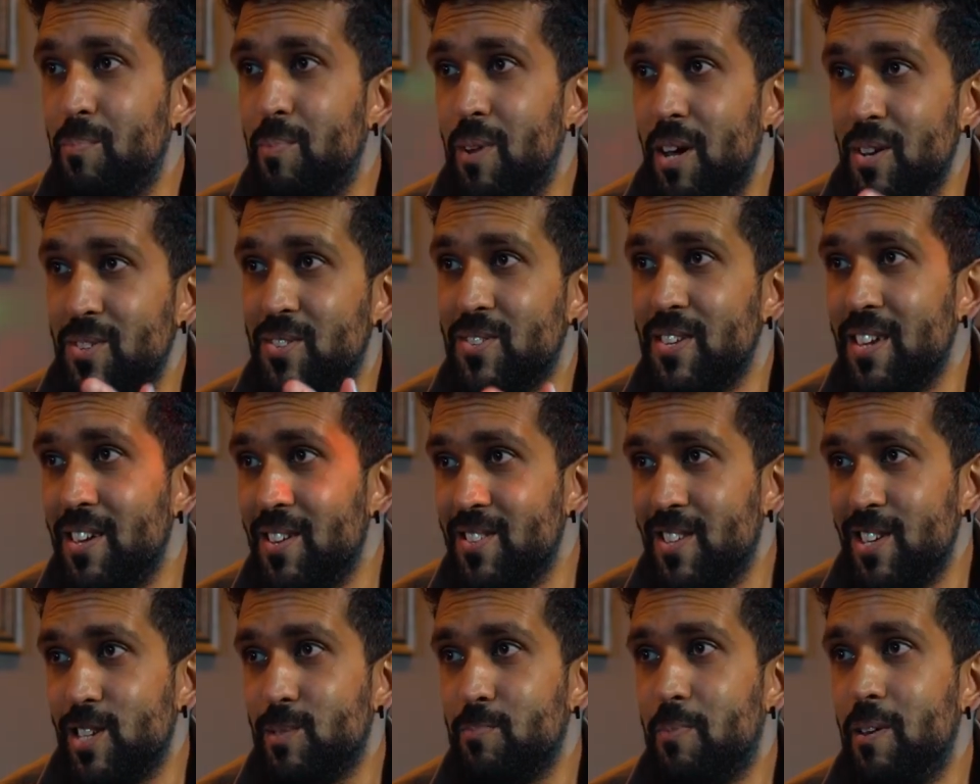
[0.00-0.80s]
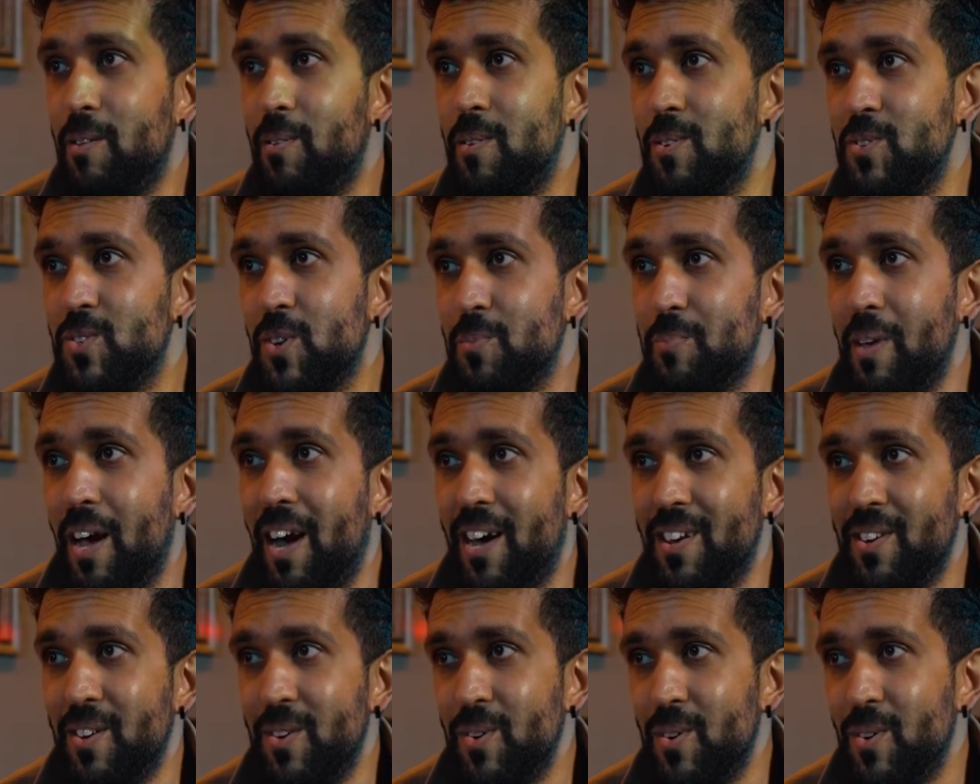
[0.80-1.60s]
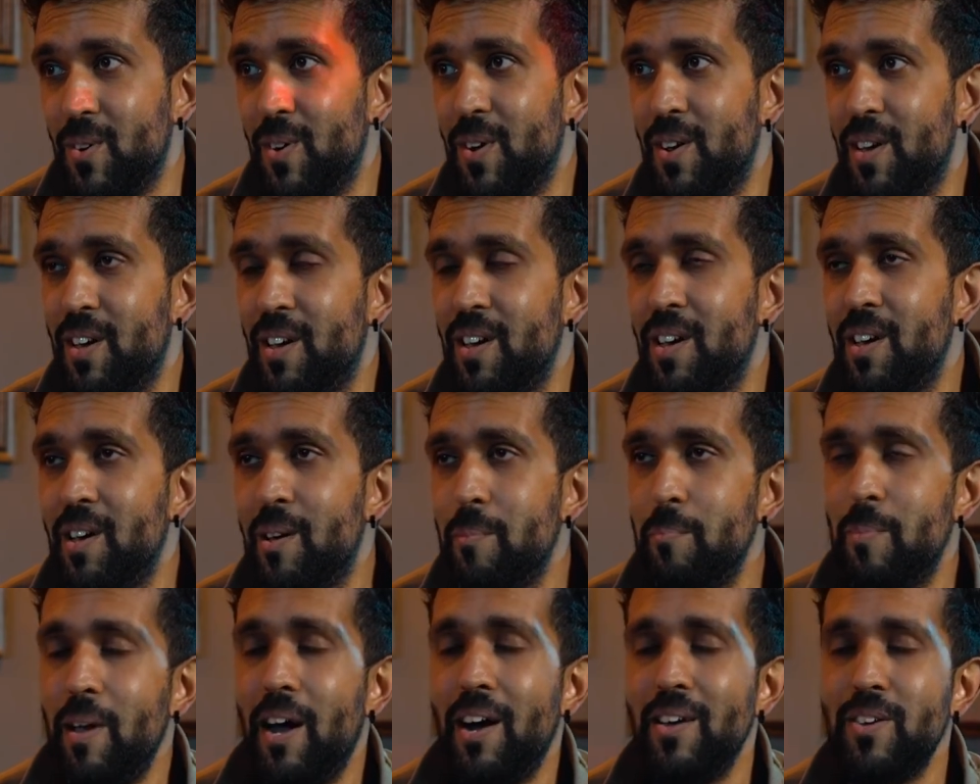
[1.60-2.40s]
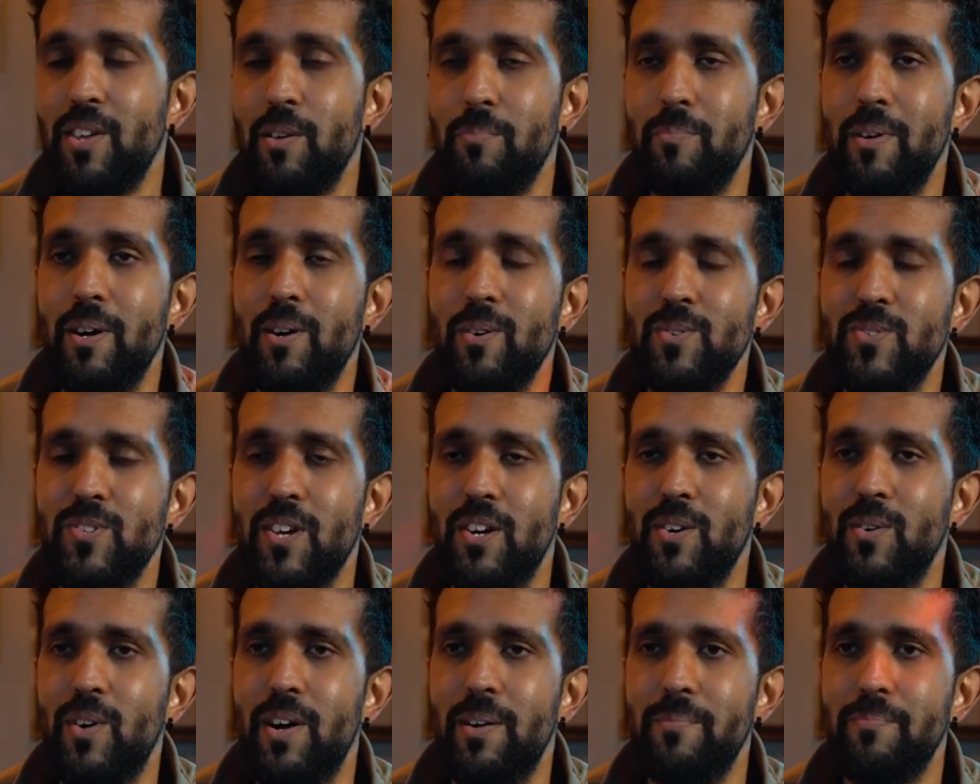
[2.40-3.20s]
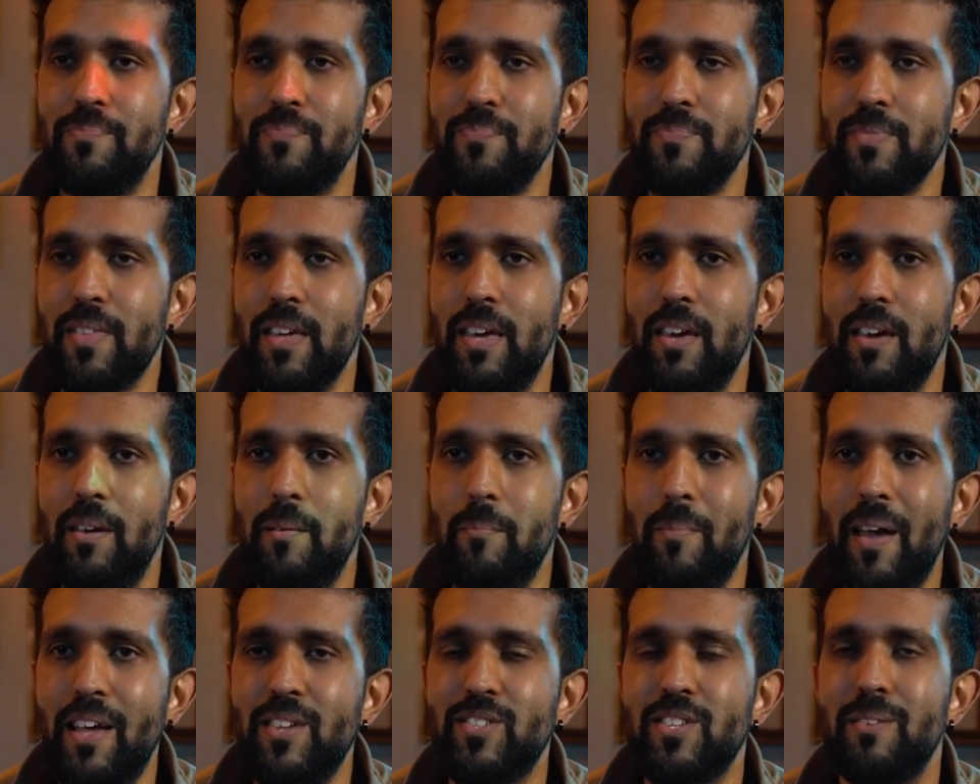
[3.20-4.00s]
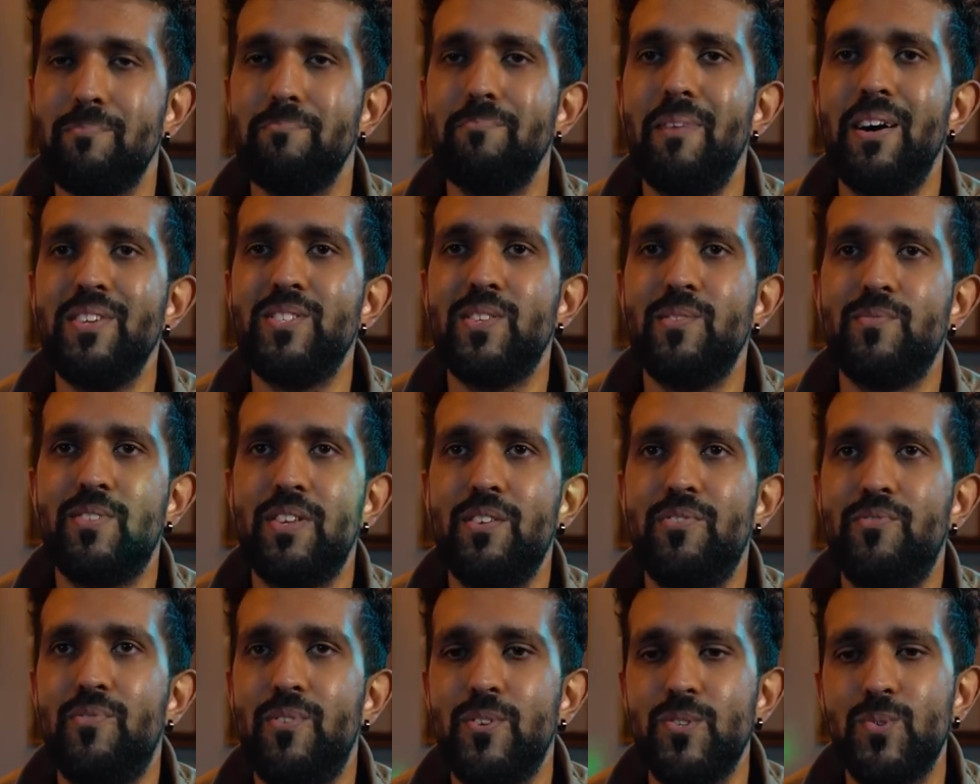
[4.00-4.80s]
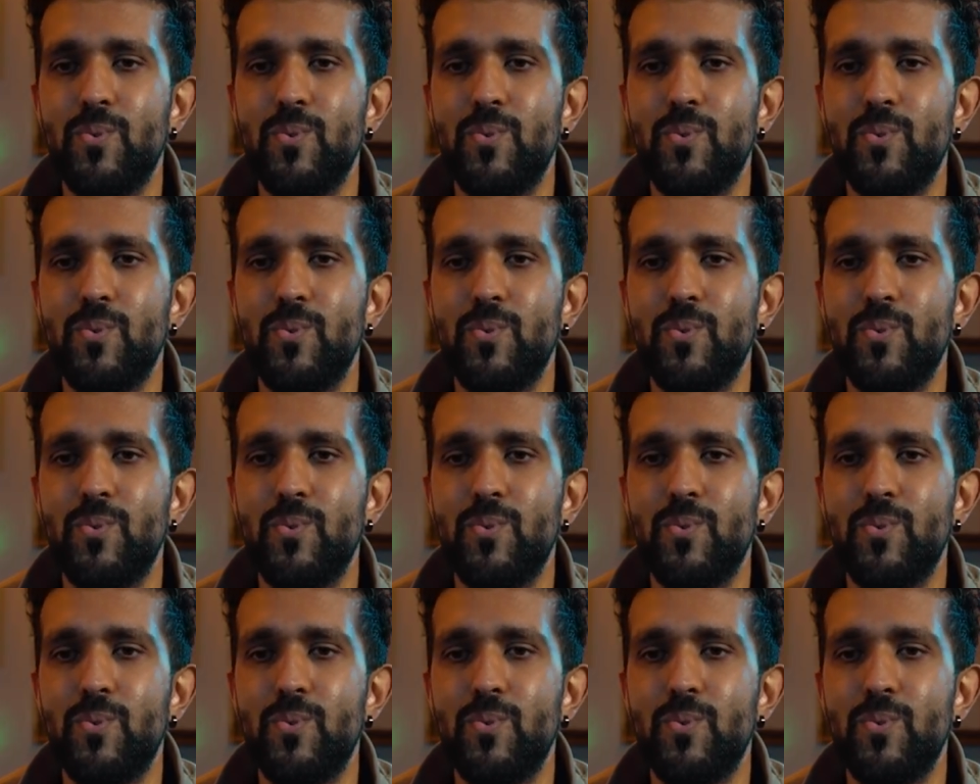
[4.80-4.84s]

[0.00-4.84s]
plus years experience behind your belt. So it makes a massive difference.